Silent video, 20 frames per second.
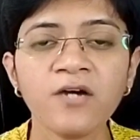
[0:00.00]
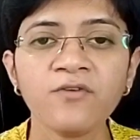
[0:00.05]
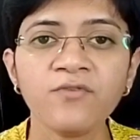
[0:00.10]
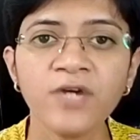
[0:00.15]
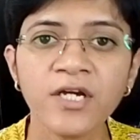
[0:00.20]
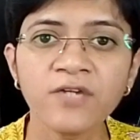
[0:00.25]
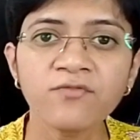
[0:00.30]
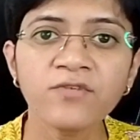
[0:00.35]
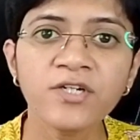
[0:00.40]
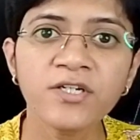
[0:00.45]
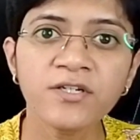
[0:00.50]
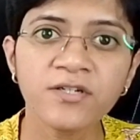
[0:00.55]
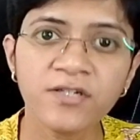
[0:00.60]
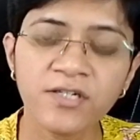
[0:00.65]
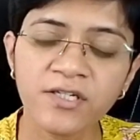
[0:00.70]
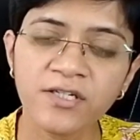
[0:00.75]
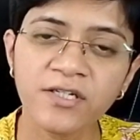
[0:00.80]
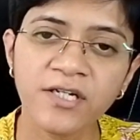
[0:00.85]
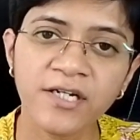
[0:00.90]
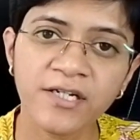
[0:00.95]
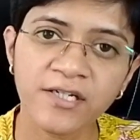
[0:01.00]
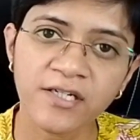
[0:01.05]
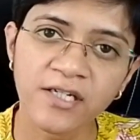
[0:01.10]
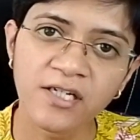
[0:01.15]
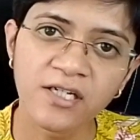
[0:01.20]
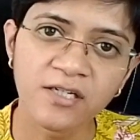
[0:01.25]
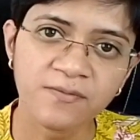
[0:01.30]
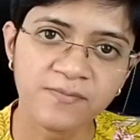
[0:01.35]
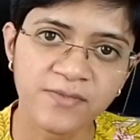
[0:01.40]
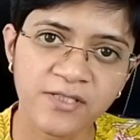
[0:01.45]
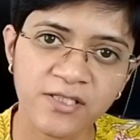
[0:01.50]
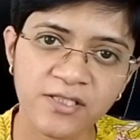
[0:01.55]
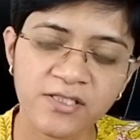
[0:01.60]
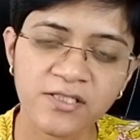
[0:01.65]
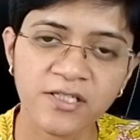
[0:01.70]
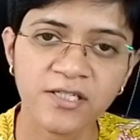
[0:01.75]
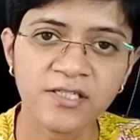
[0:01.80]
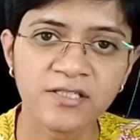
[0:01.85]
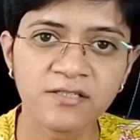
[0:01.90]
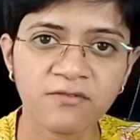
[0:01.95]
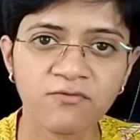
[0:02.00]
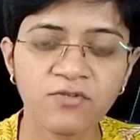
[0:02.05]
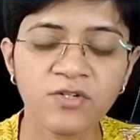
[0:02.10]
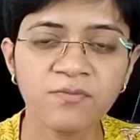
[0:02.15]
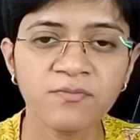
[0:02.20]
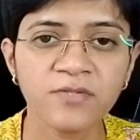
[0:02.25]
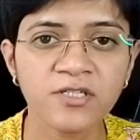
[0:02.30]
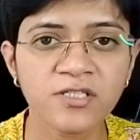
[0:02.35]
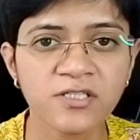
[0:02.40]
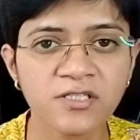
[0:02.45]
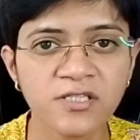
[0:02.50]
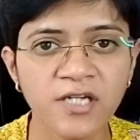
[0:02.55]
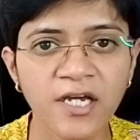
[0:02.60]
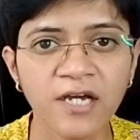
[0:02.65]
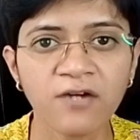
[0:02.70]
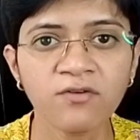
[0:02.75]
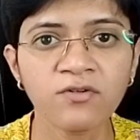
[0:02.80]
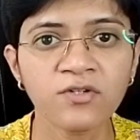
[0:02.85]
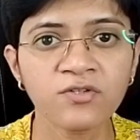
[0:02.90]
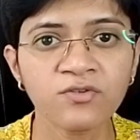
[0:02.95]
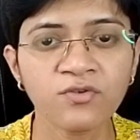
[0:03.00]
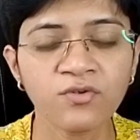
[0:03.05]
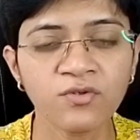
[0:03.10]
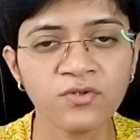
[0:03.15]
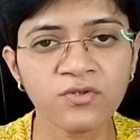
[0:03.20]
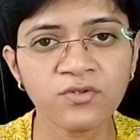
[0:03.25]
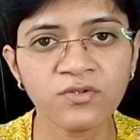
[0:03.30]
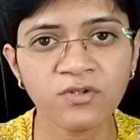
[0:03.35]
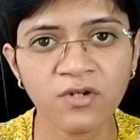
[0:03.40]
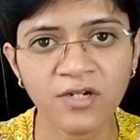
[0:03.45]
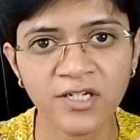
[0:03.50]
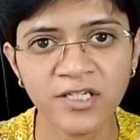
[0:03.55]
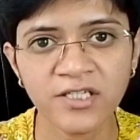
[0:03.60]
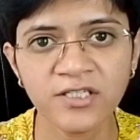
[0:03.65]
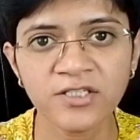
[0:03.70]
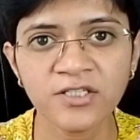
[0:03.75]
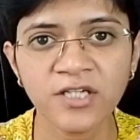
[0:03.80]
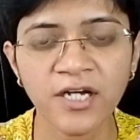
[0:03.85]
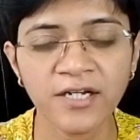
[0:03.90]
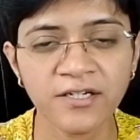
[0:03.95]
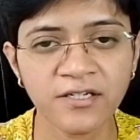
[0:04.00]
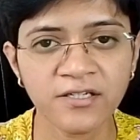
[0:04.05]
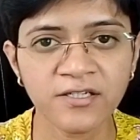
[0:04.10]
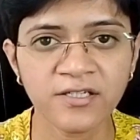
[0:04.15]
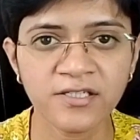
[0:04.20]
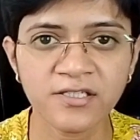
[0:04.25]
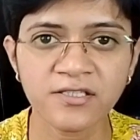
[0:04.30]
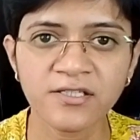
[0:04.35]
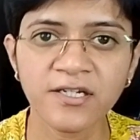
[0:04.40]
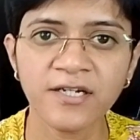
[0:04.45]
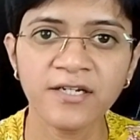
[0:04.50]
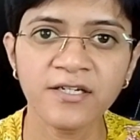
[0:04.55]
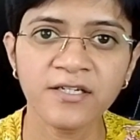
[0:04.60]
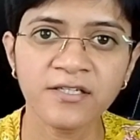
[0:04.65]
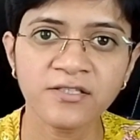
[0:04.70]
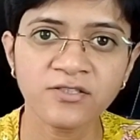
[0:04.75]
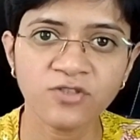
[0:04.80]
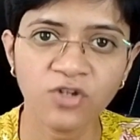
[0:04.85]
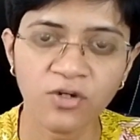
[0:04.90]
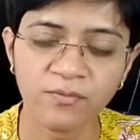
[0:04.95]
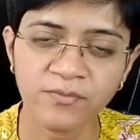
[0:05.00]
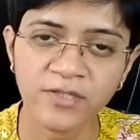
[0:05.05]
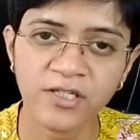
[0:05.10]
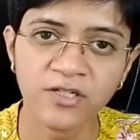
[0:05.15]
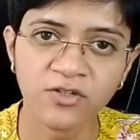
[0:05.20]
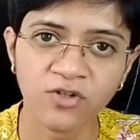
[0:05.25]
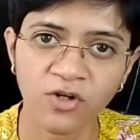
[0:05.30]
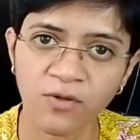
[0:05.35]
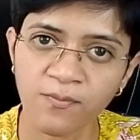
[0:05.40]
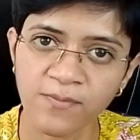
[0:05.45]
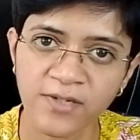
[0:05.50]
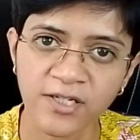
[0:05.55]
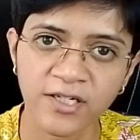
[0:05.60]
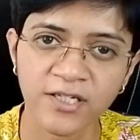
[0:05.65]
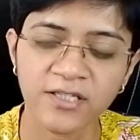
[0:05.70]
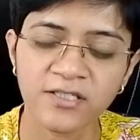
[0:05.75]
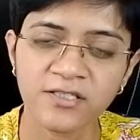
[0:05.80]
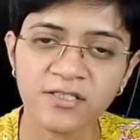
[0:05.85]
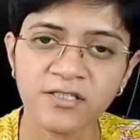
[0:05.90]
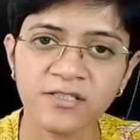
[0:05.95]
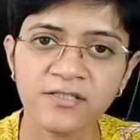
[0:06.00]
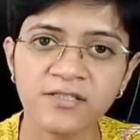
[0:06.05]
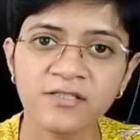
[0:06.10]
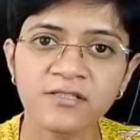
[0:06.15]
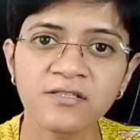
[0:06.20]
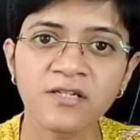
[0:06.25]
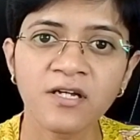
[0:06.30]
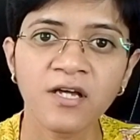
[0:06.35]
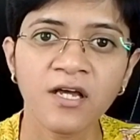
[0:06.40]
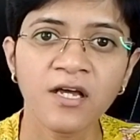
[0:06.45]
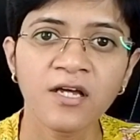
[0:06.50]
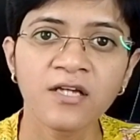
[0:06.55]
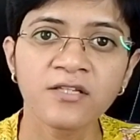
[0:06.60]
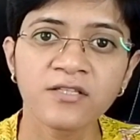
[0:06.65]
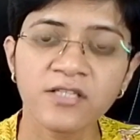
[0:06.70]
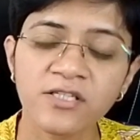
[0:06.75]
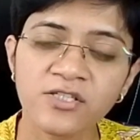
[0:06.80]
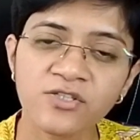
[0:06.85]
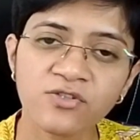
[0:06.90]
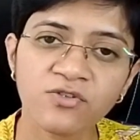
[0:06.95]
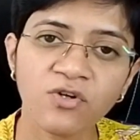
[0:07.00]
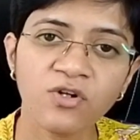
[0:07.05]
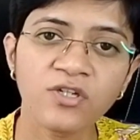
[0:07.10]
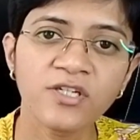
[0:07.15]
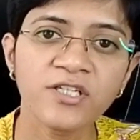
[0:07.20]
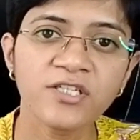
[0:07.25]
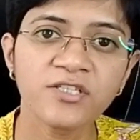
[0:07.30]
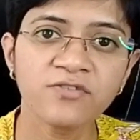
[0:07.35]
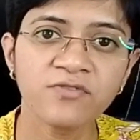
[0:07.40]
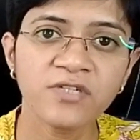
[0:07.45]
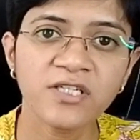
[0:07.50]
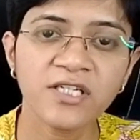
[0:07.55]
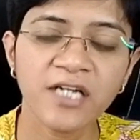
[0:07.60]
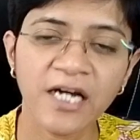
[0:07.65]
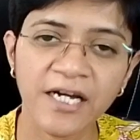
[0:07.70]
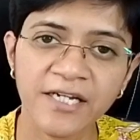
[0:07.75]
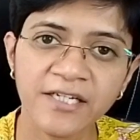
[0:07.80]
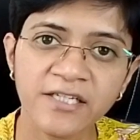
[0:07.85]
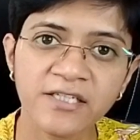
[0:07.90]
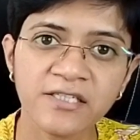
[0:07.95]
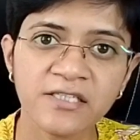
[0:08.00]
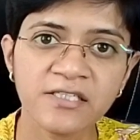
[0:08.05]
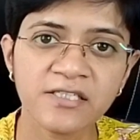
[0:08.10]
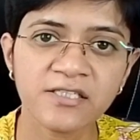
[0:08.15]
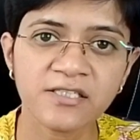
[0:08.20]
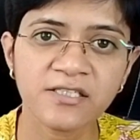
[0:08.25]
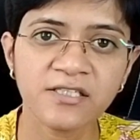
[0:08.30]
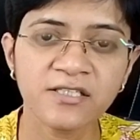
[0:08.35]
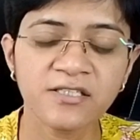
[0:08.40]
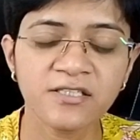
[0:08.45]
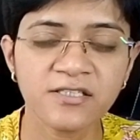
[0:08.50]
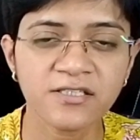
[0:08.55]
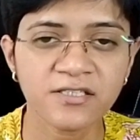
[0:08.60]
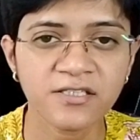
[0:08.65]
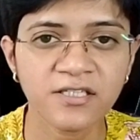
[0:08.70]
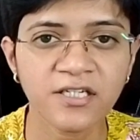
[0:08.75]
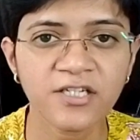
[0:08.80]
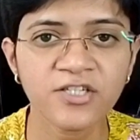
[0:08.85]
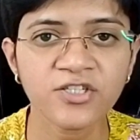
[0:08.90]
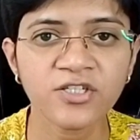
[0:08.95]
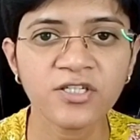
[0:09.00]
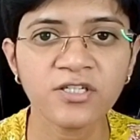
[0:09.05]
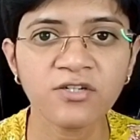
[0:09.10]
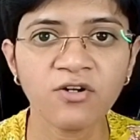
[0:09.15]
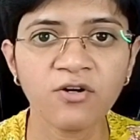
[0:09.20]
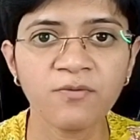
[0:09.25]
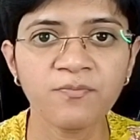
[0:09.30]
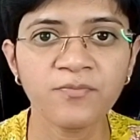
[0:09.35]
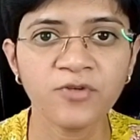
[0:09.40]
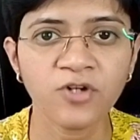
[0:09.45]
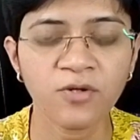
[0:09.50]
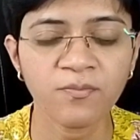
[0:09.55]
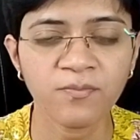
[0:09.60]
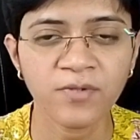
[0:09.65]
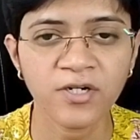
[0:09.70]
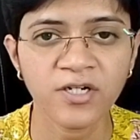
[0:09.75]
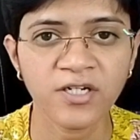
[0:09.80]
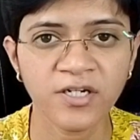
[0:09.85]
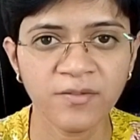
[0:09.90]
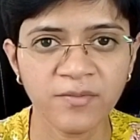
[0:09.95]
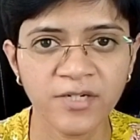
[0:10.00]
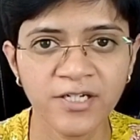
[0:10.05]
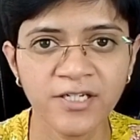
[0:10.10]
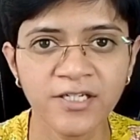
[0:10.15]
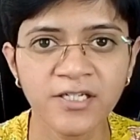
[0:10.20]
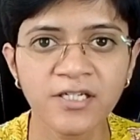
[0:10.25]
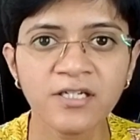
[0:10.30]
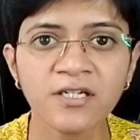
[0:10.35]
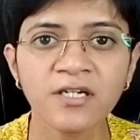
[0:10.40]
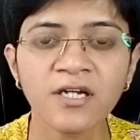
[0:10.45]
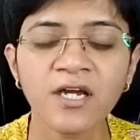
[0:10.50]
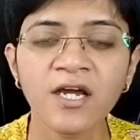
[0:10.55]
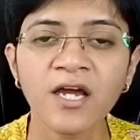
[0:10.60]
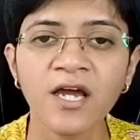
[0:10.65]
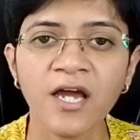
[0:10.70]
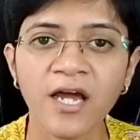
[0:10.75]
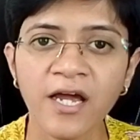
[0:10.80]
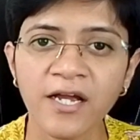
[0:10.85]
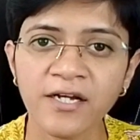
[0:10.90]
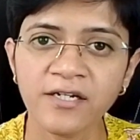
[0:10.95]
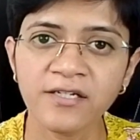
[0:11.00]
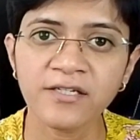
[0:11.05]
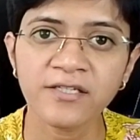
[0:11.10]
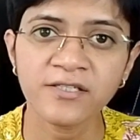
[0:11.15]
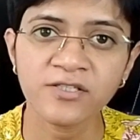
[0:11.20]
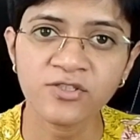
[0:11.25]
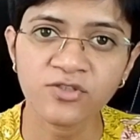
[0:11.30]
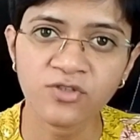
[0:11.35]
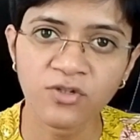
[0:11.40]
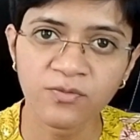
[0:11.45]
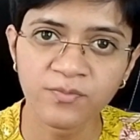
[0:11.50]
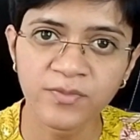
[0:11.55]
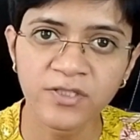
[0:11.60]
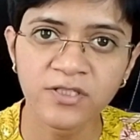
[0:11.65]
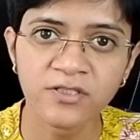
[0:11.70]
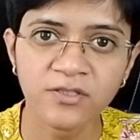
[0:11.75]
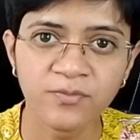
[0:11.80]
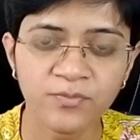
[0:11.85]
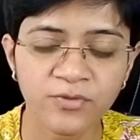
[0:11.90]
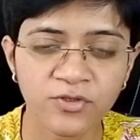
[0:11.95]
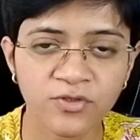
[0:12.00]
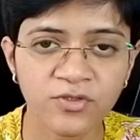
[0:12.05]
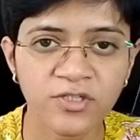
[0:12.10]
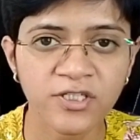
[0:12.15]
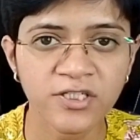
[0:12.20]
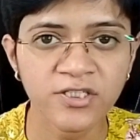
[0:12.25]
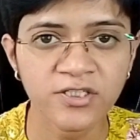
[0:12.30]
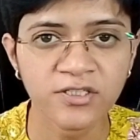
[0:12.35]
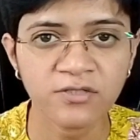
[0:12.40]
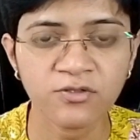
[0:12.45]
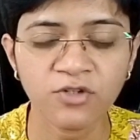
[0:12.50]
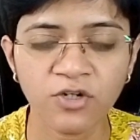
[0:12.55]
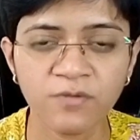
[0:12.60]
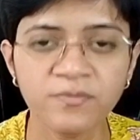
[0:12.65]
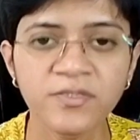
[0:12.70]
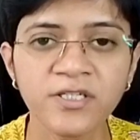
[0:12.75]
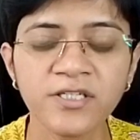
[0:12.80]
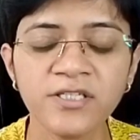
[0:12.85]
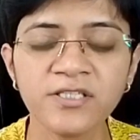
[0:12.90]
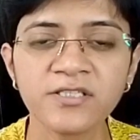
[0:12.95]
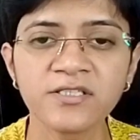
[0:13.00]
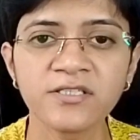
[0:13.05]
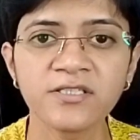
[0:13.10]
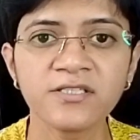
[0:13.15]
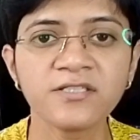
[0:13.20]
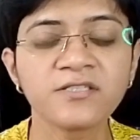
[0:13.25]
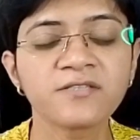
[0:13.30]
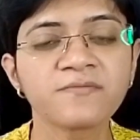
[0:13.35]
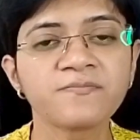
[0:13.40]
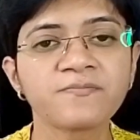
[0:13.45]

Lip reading: When we treat dental abscesses, we must have a thorough knowledge and understanding of their complications. This knowledge will guide us in the selection of proper remedy and in stopping the progression of the disease.